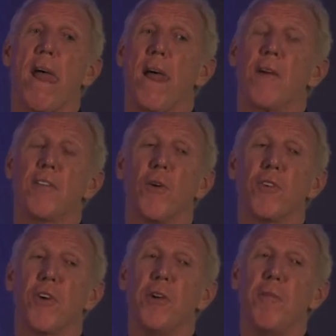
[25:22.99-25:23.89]
There's no
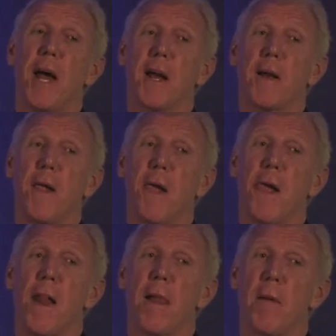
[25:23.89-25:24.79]
turning back.
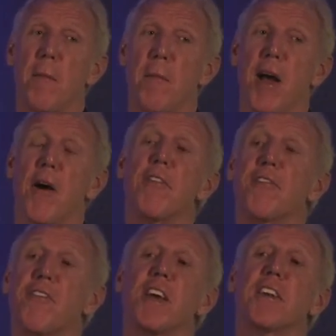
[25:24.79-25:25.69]
My heart's
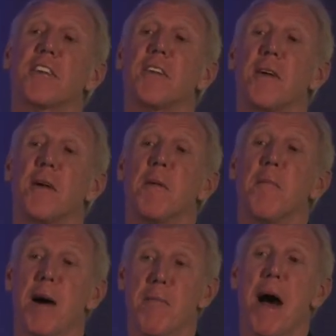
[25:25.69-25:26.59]
fixed. My
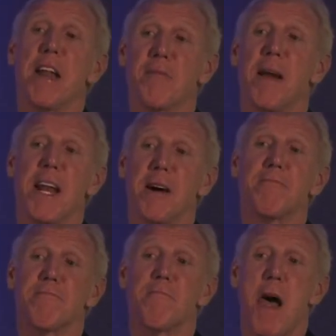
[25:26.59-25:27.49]
mind's made up.
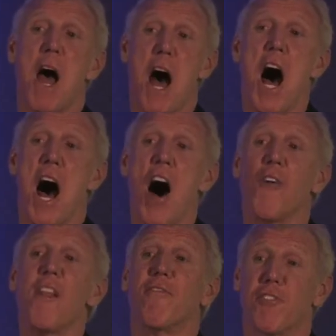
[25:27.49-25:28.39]
I'll
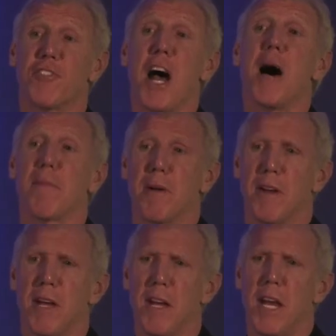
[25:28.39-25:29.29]
never stop
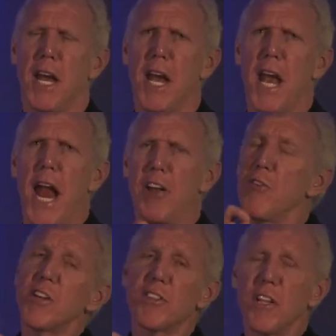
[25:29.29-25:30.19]
and you
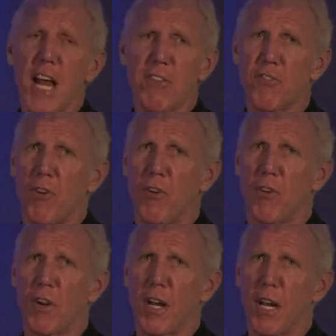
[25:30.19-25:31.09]
listen to that song
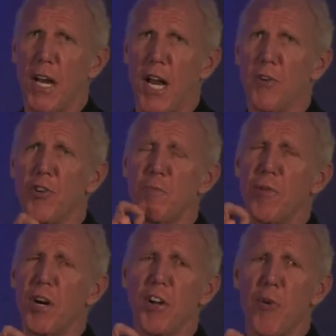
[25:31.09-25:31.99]
and you just put
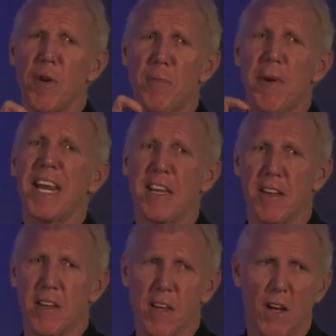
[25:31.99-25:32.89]
it on repeat
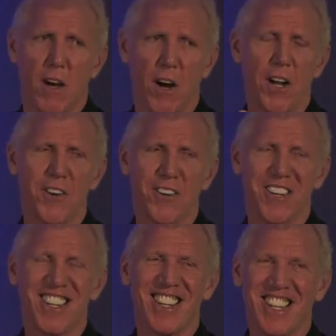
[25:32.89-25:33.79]
on your
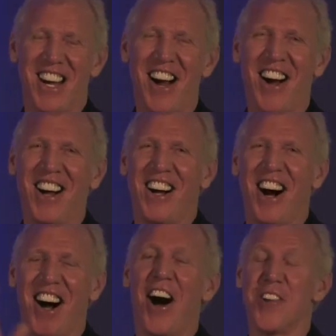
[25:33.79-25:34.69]

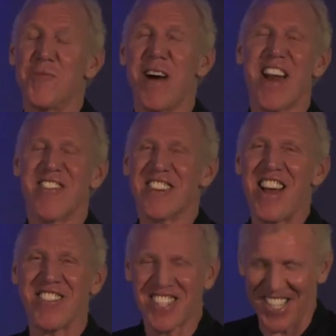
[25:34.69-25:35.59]
on your Meyer
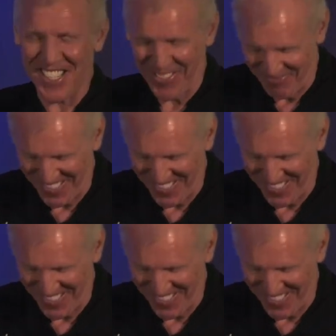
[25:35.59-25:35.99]
sound system,